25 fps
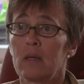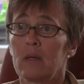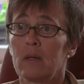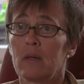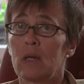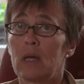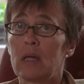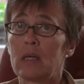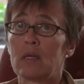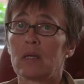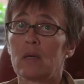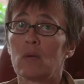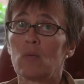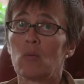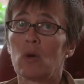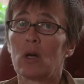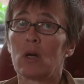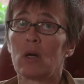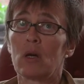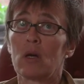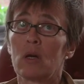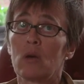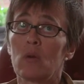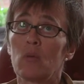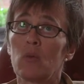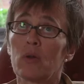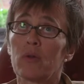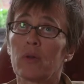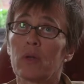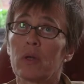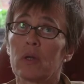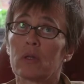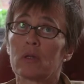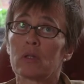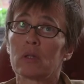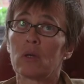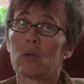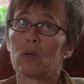They did well.
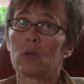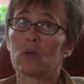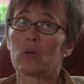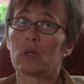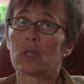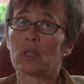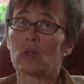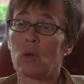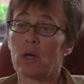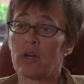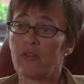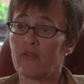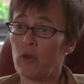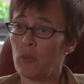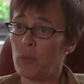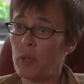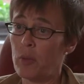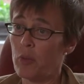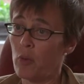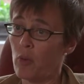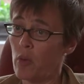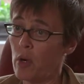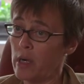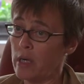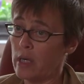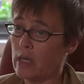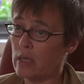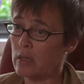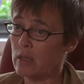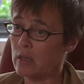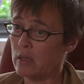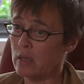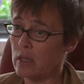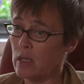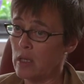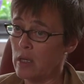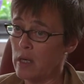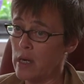The, so there's quite a few people working at the
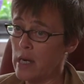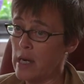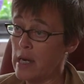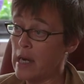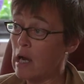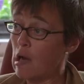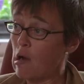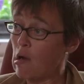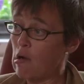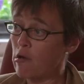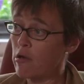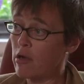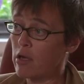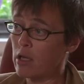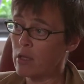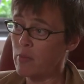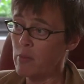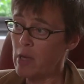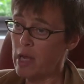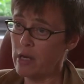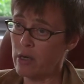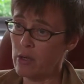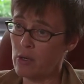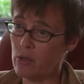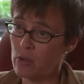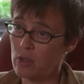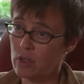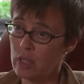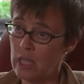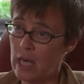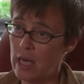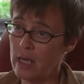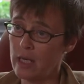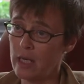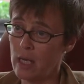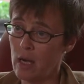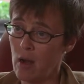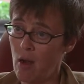CIA, including the man who's
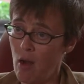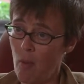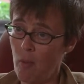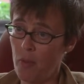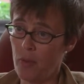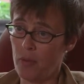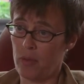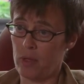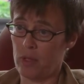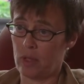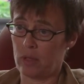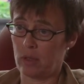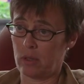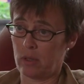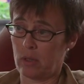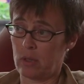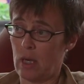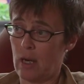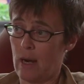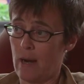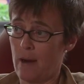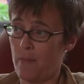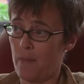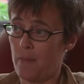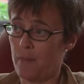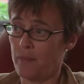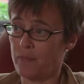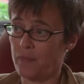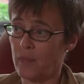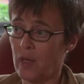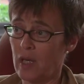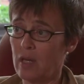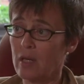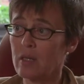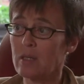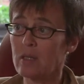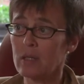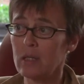heading up this um,
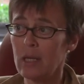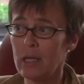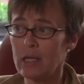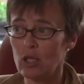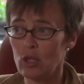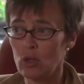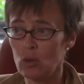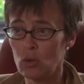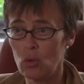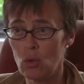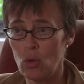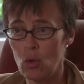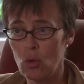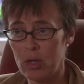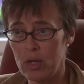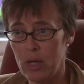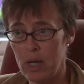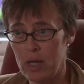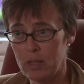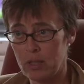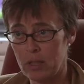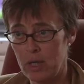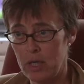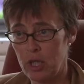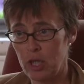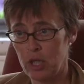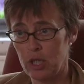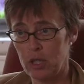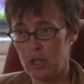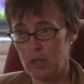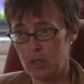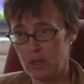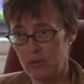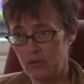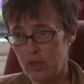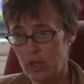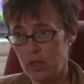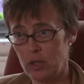international organisations
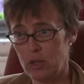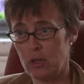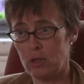division.